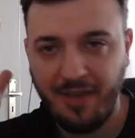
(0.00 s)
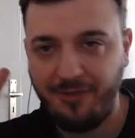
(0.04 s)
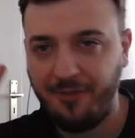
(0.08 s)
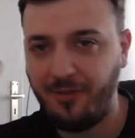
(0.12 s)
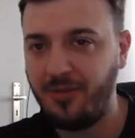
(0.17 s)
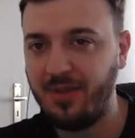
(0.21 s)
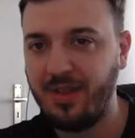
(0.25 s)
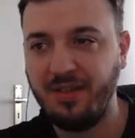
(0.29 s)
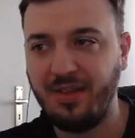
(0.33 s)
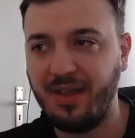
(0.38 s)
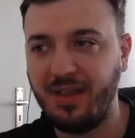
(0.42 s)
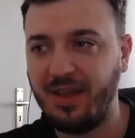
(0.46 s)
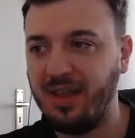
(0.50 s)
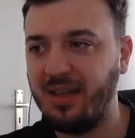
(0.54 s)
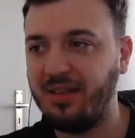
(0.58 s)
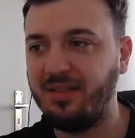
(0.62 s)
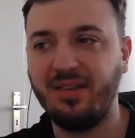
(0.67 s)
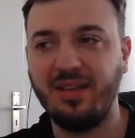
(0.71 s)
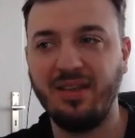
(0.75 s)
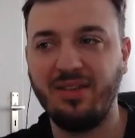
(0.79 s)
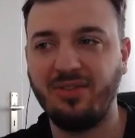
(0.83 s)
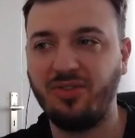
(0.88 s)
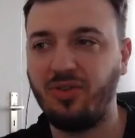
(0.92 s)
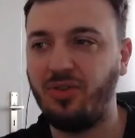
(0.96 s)
you need a hit,
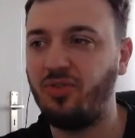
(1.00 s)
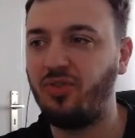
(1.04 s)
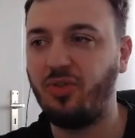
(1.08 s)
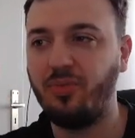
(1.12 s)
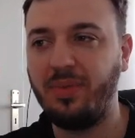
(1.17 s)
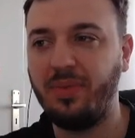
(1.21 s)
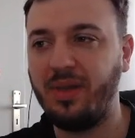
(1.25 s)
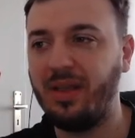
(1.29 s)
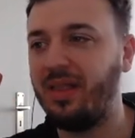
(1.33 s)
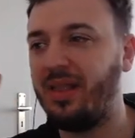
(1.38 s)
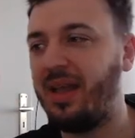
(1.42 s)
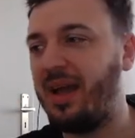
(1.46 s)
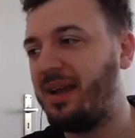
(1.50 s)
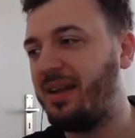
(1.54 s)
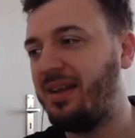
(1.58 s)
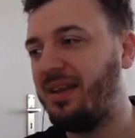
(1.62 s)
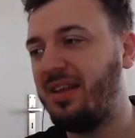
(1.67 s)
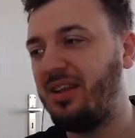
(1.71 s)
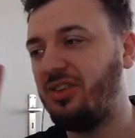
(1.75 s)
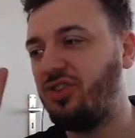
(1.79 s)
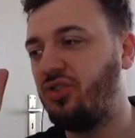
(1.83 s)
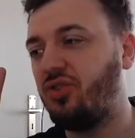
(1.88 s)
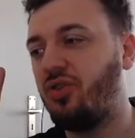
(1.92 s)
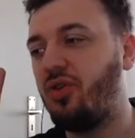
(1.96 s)
it's going to be likely
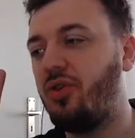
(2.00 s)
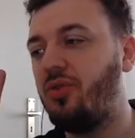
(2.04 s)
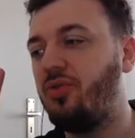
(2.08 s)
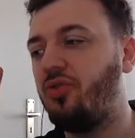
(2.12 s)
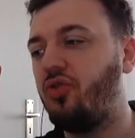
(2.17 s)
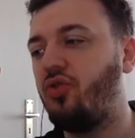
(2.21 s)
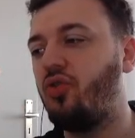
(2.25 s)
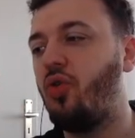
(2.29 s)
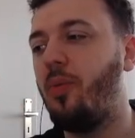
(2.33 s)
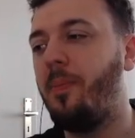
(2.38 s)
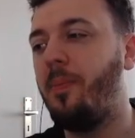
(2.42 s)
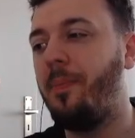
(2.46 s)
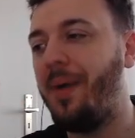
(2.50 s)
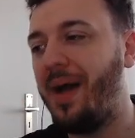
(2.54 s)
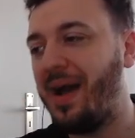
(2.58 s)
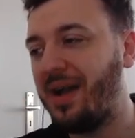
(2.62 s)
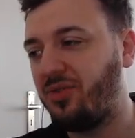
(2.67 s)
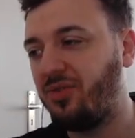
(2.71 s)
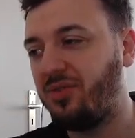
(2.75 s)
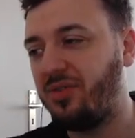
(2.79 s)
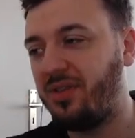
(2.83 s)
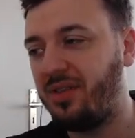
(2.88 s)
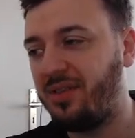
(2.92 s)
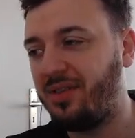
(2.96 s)
that you're going to go back
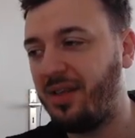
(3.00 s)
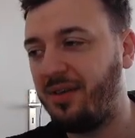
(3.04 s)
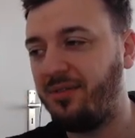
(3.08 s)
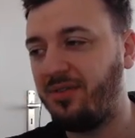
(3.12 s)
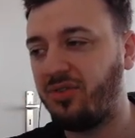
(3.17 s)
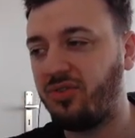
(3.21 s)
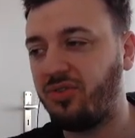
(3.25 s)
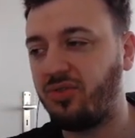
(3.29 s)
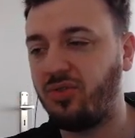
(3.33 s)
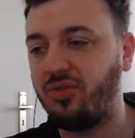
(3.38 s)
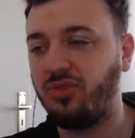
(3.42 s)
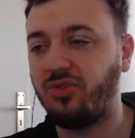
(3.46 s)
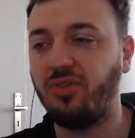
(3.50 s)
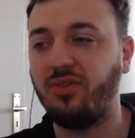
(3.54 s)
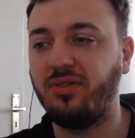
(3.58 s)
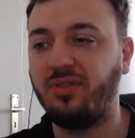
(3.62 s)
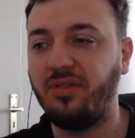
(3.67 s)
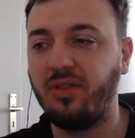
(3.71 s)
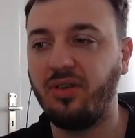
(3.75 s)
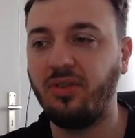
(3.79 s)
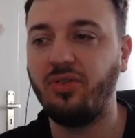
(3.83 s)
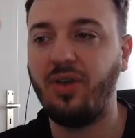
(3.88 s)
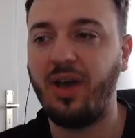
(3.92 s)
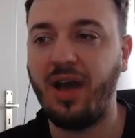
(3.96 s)
to the Devil's Source
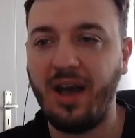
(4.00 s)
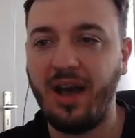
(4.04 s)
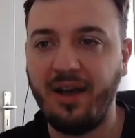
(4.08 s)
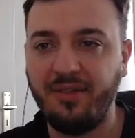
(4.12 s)
until you have